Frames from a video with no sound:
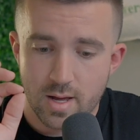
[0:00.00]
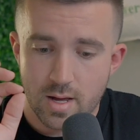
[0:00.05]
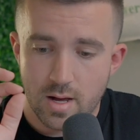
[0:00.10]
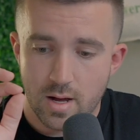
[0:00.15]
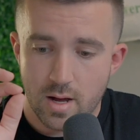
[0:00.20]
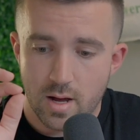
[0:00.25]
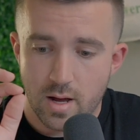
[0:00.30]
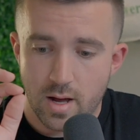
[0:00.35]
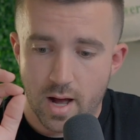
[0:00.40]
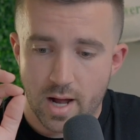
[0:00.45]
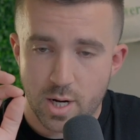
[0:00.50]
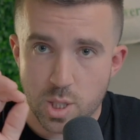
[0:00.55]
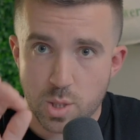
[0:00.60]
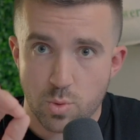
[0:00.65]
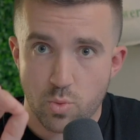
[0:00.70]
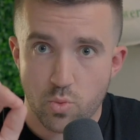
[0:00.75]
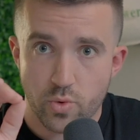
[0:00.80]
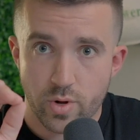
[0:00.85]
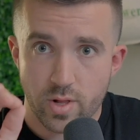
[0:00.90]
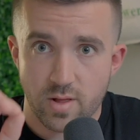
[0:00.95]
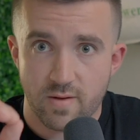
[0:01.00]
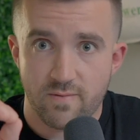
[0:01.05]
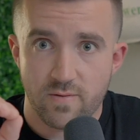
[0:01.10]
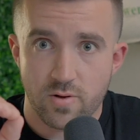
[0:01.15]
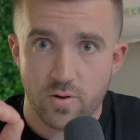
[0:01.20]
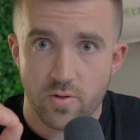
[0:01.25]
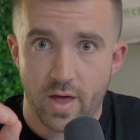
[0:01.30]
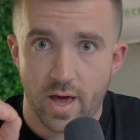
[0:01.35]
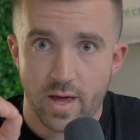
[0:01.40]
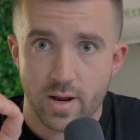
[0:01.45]
I just really
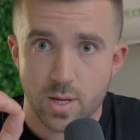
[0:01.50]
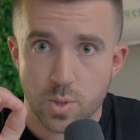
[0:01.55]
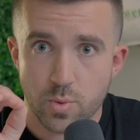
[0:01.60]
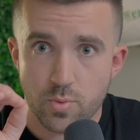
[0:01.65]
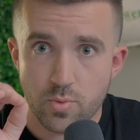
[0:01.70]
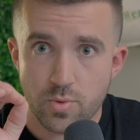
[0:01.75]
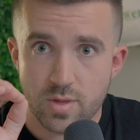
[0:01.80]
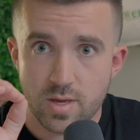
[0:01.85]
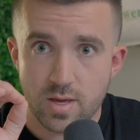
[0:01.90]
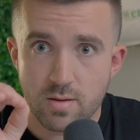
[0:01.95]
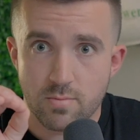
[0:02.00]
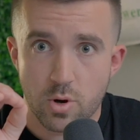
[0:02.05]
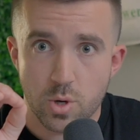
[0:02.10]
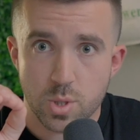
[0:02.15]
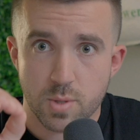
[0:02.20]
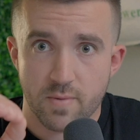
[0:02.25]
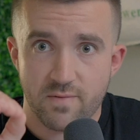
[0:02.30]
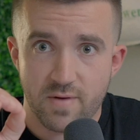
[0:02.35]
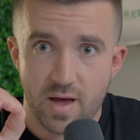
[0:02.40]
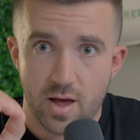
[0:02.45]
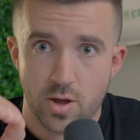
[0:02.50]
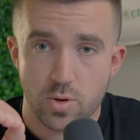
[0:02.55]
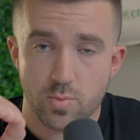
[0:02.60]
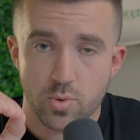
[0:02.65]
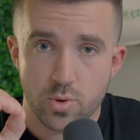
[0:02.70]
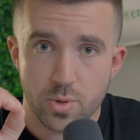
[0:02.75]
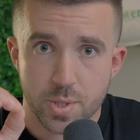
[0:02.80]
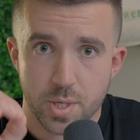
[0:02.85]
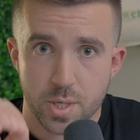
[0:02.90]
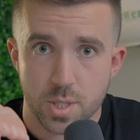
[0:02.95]
feel that is the most
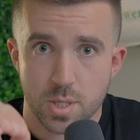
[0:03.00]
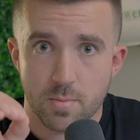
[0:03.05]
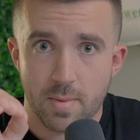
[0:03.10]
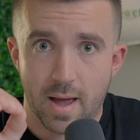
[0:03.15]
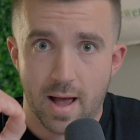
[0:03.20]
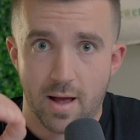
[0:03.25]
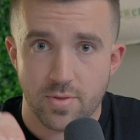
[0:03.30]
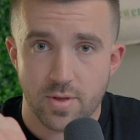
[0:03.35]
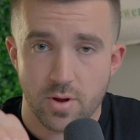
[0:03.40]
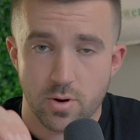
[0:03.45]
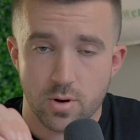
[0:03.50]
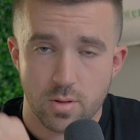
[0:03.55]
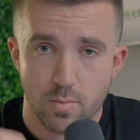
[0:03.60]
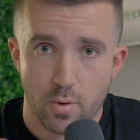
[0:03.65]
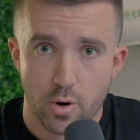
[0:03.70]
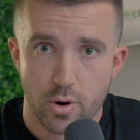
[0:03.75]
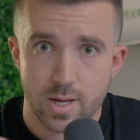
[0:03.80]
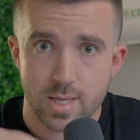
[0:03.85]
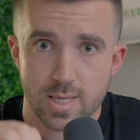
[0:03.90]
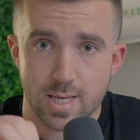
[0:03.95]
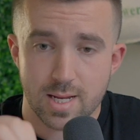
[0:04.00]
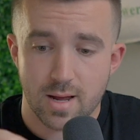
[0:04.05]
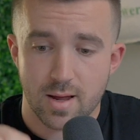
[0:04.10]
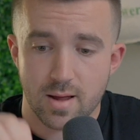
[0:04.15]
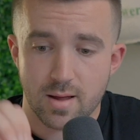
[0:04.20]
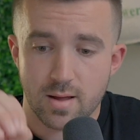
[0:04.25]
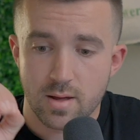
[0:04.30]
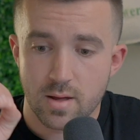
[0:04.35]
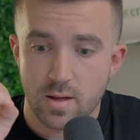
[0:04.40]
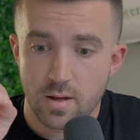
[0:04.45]
valuable system out there on the market today